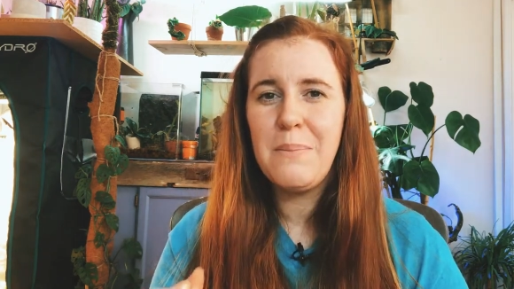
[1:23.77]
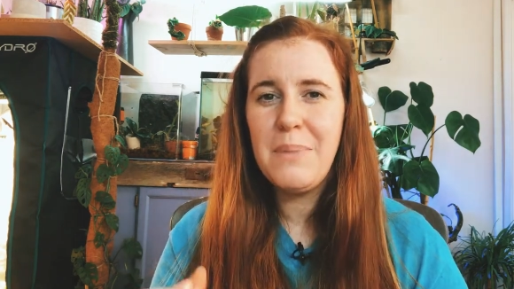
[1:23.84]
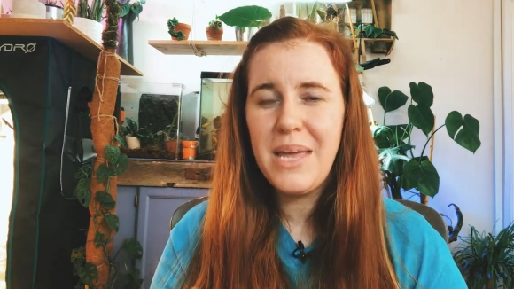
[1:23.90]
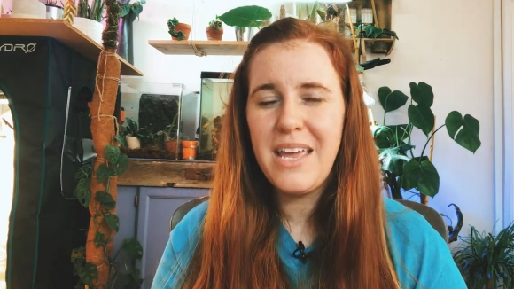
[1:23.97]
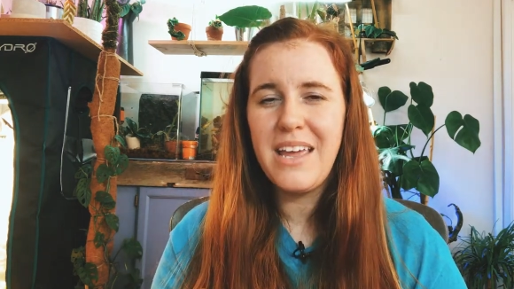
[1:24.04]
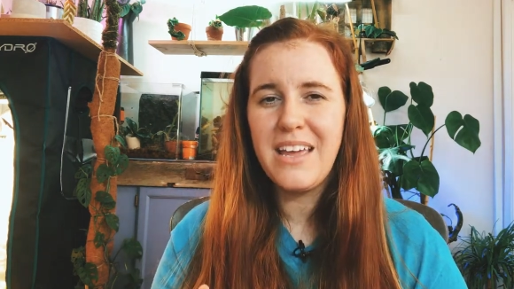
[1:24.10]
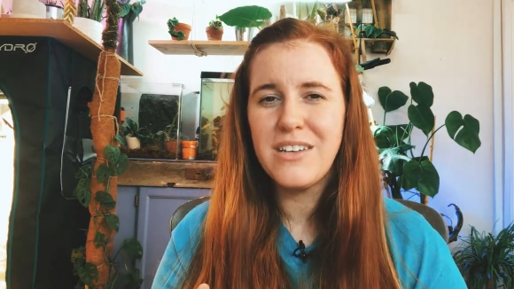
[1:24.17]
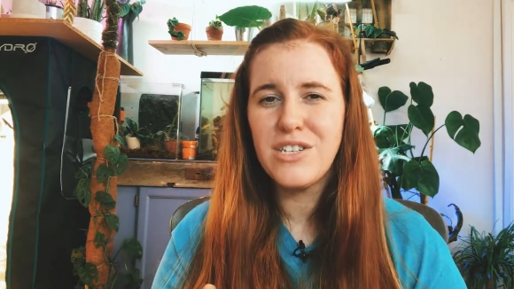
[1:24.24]

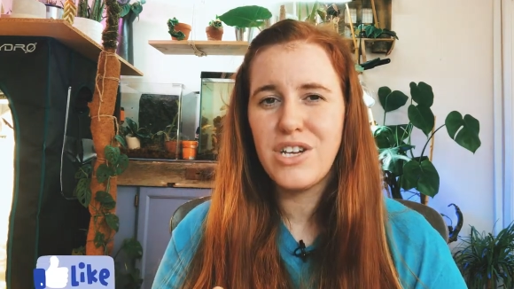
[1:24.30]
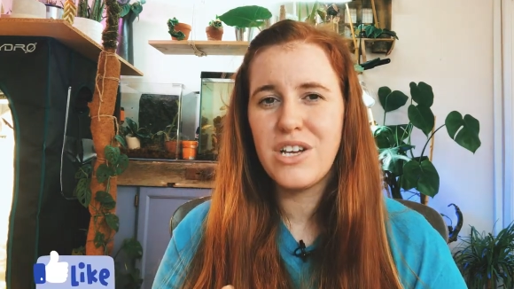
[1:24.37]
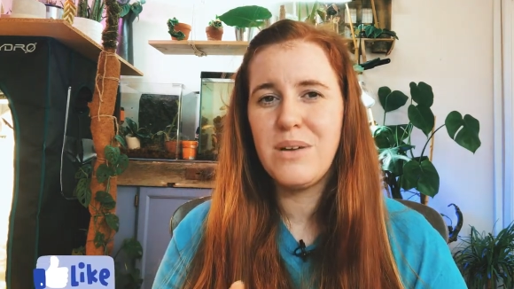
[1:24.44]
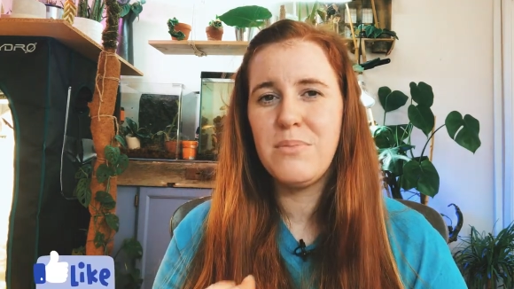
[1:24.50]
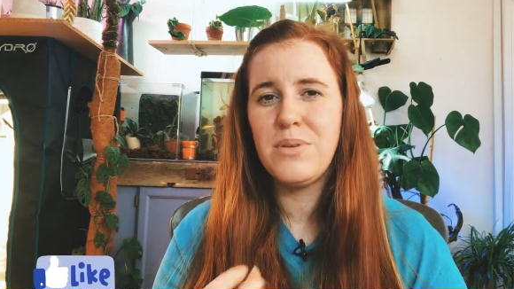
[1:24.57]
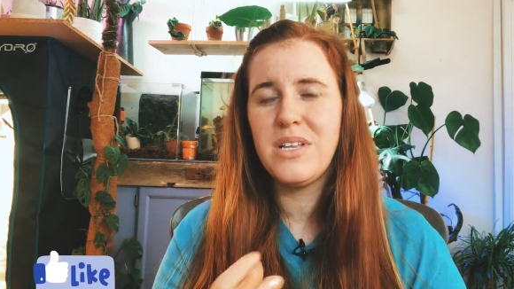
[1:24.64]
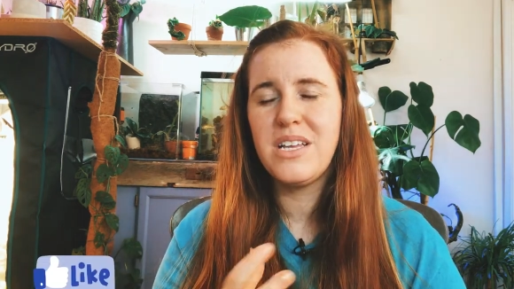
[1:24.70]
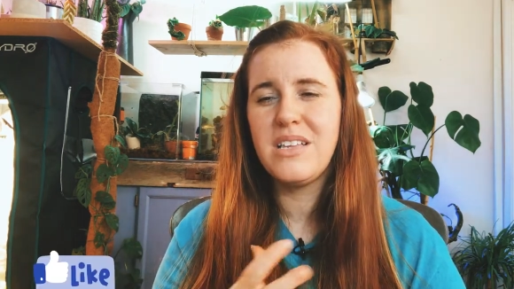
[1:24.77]
be to
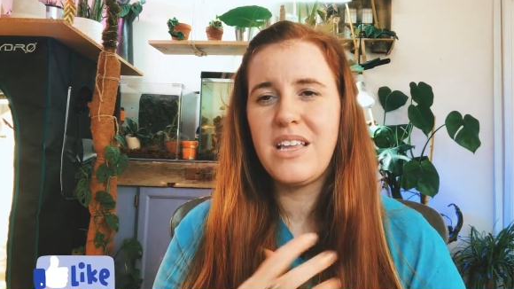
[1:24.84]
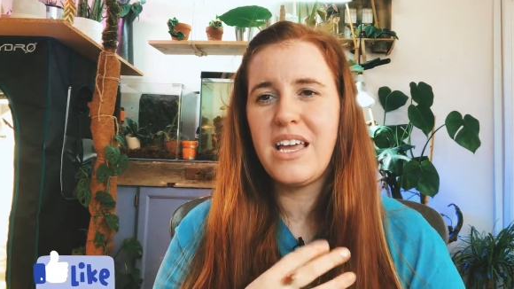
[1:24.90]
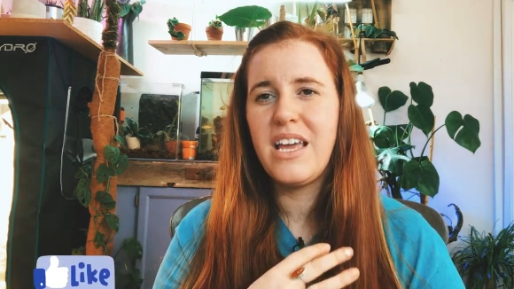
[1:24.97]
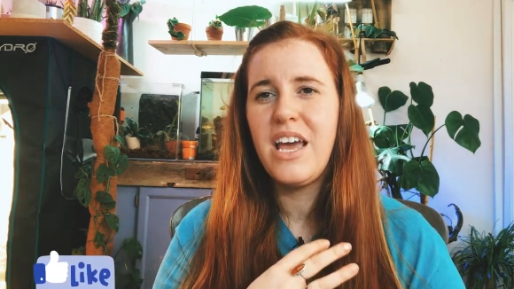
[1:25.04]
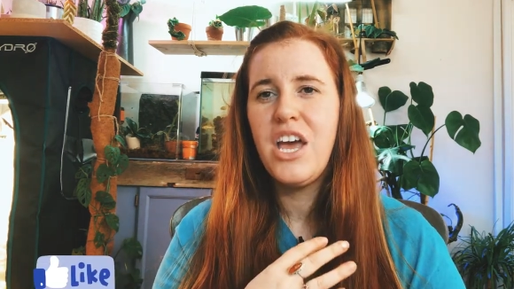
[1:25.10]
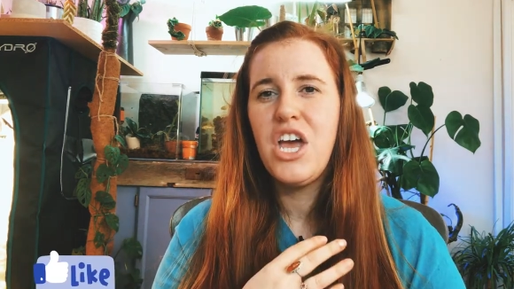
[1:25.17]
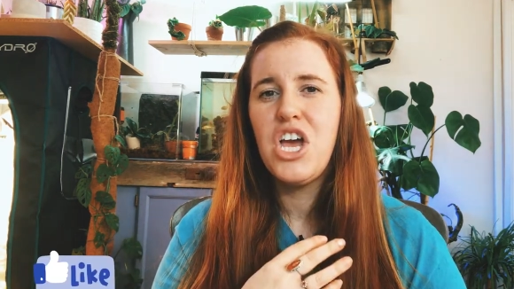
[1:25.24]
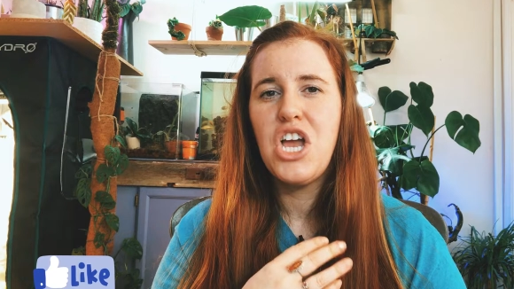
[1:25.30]

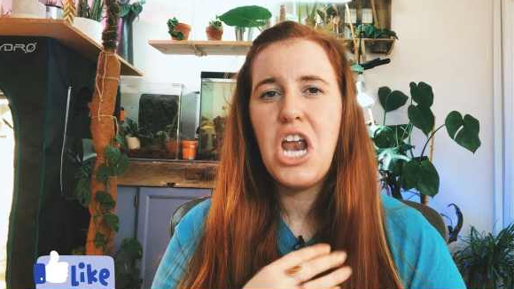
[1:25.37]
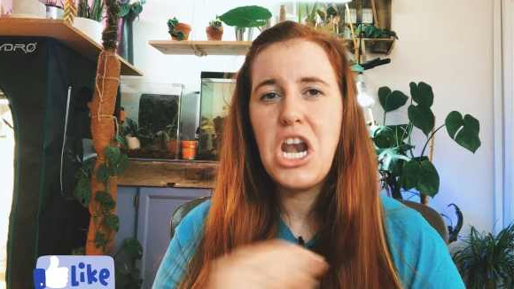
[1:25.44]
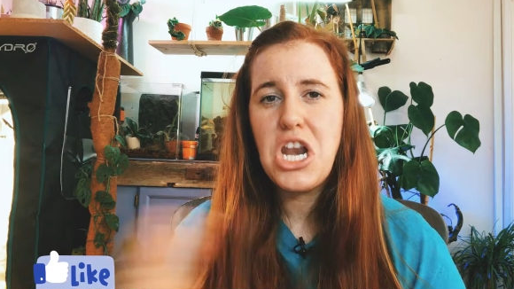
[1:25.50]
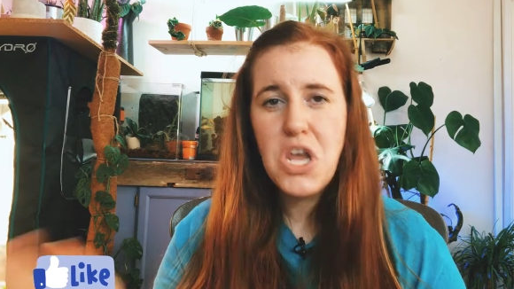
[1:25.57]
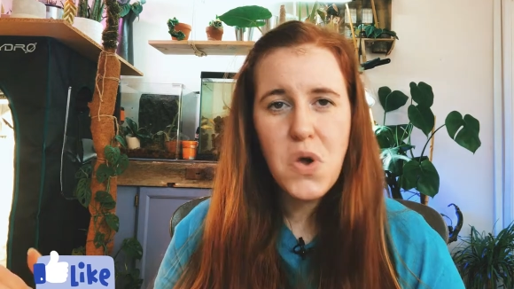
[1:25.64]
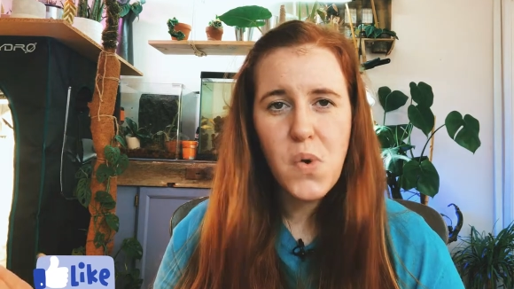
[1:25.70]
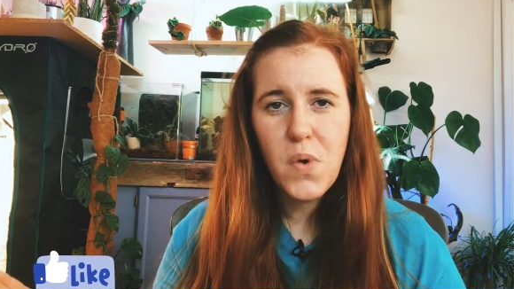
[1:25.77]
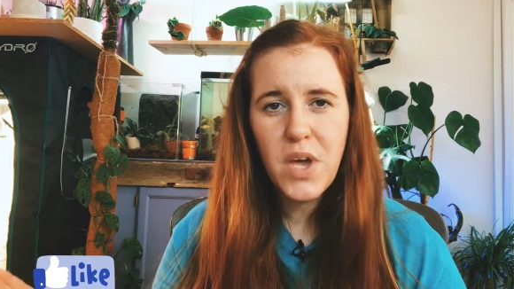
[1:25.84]
completely
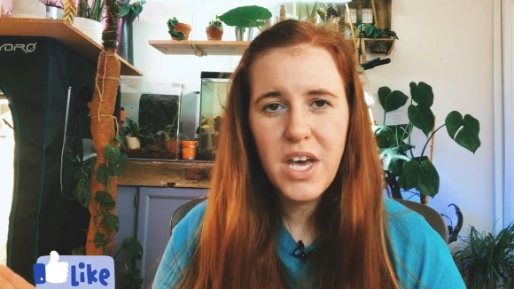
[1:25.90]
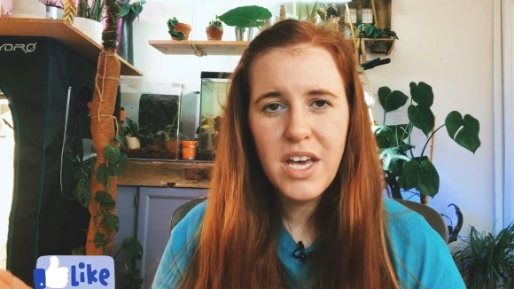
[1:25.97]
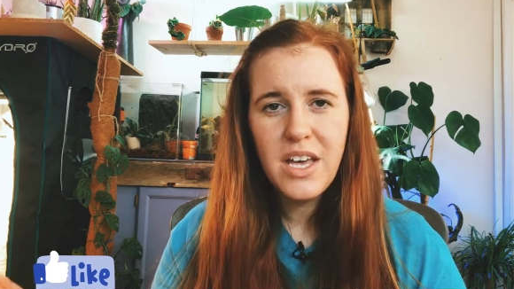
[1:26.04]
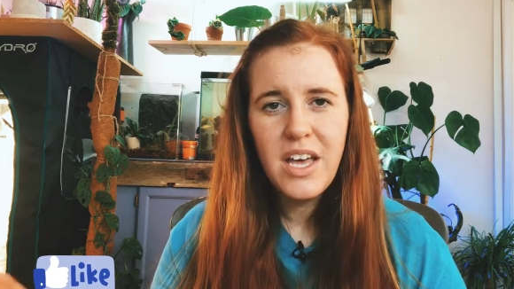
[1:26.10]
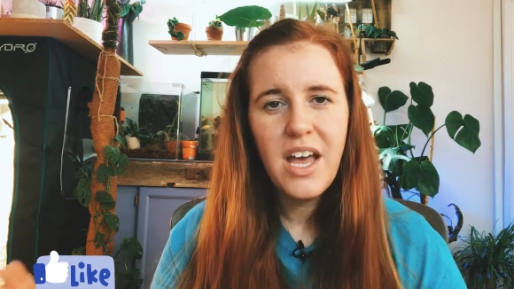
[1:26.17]
nuke